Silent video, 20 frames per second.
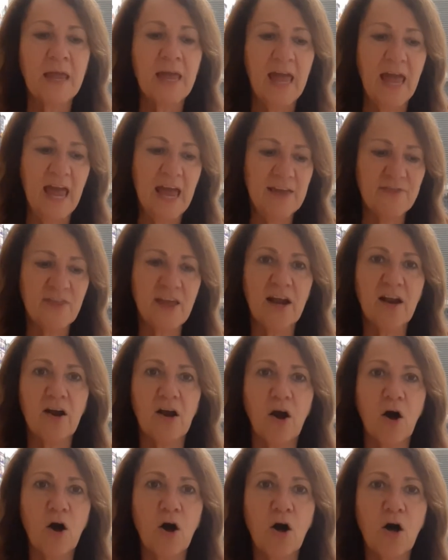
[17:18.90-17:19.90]
And
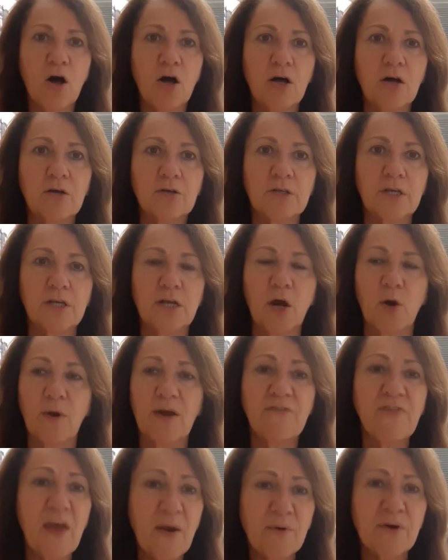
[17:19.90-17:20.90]
they're all, if they
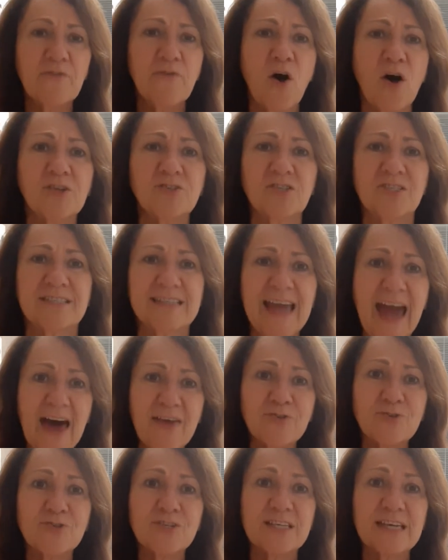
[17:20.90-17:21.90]
would have all just
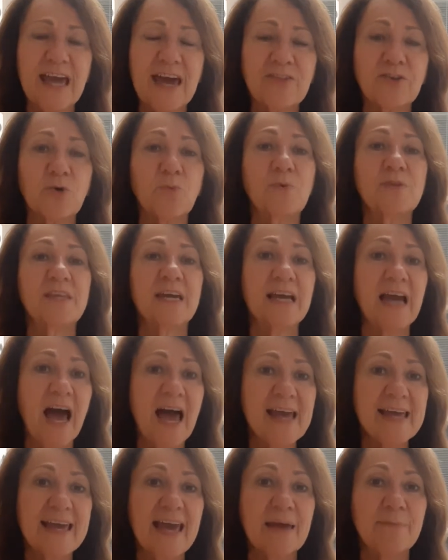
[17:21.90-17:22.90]
gathered together, when the guy
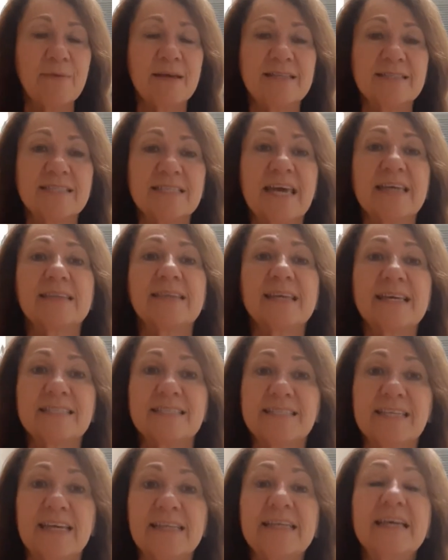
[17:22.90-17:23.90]
came in and said,
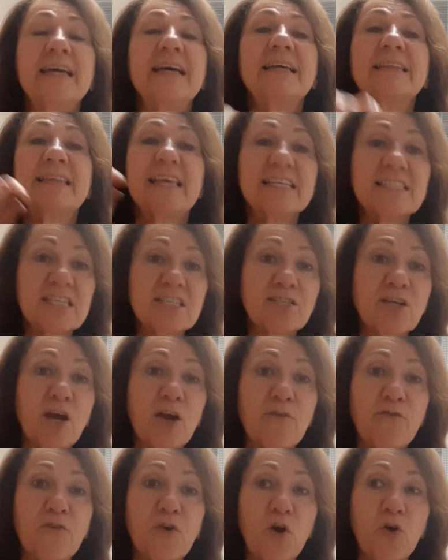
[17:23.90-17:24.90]
listen, this is
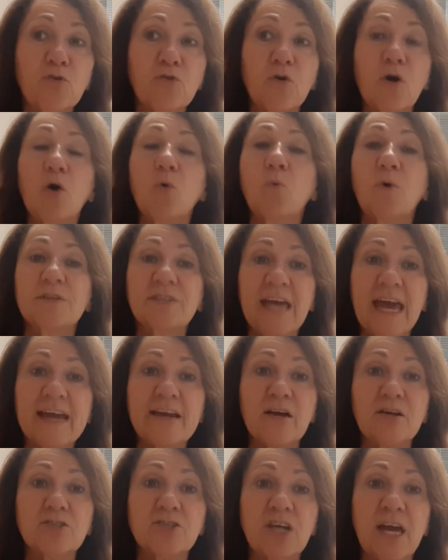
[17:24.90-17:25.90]
our funeral, we'll take
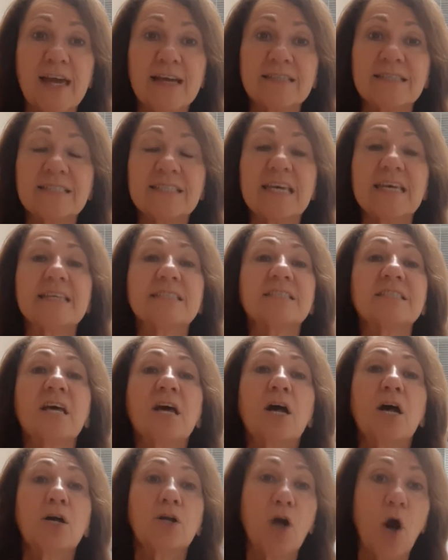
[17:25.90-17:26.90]
our chances,
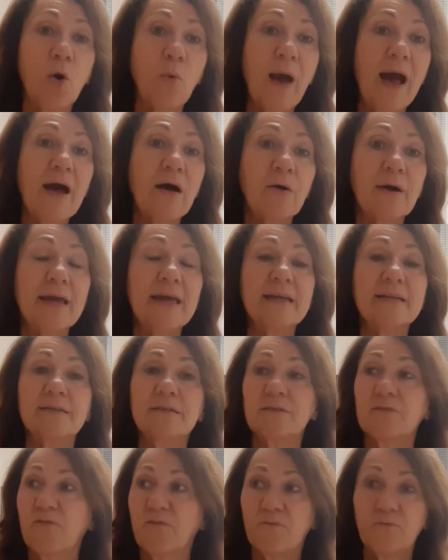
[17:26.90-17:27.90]
go out
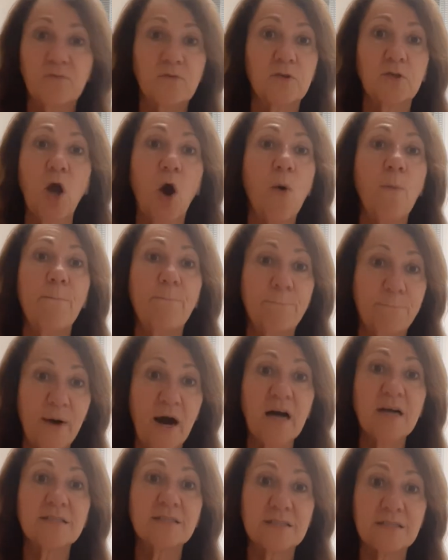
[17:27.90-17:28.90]
and go
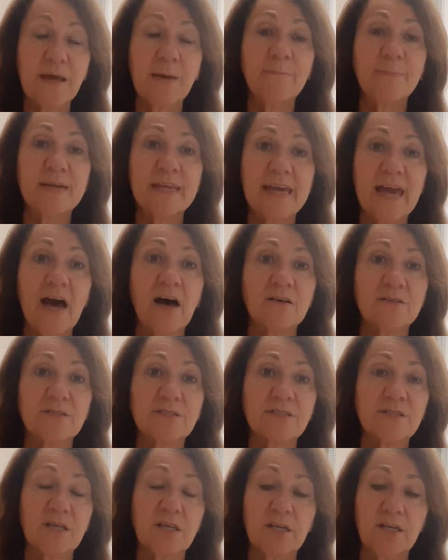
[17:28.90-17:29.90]
bug somebody
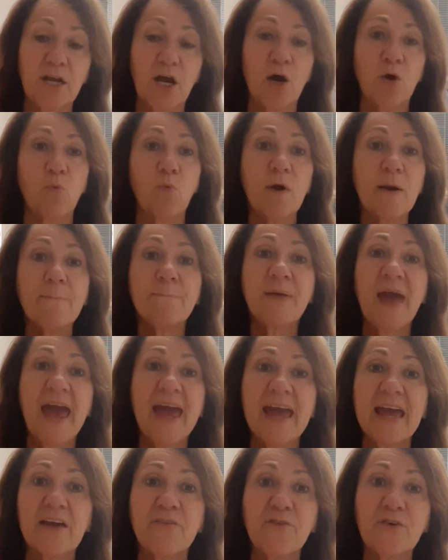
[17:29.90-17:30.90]
else. We're
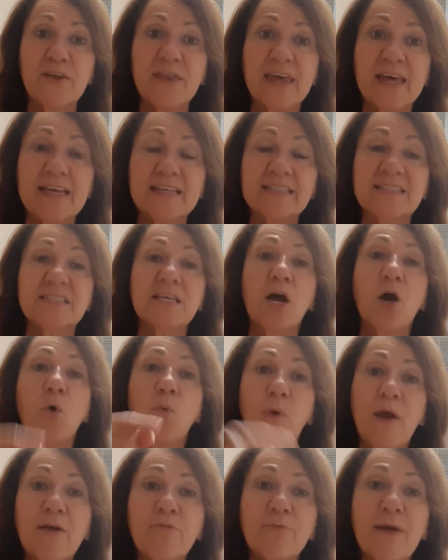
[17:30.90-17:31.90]
paying for this,
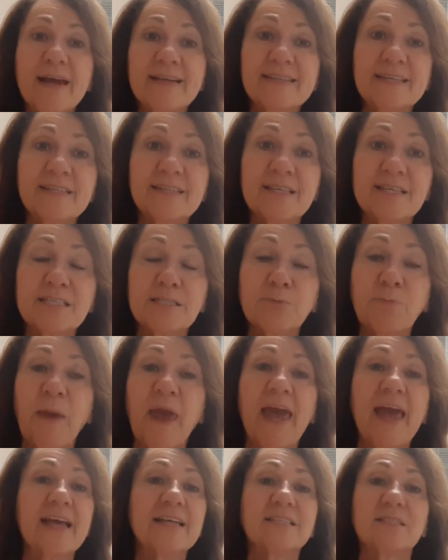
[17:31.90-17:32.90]
we rented this
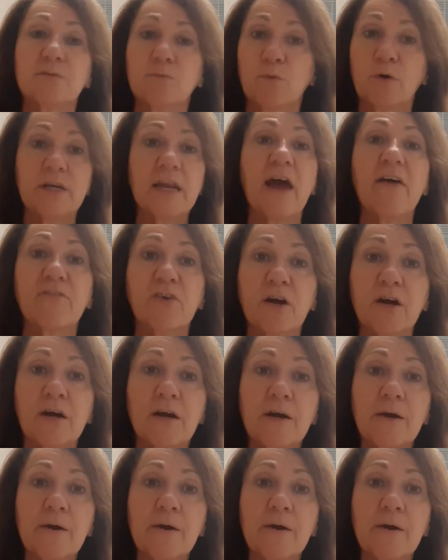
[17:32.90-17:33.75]
space, whatever.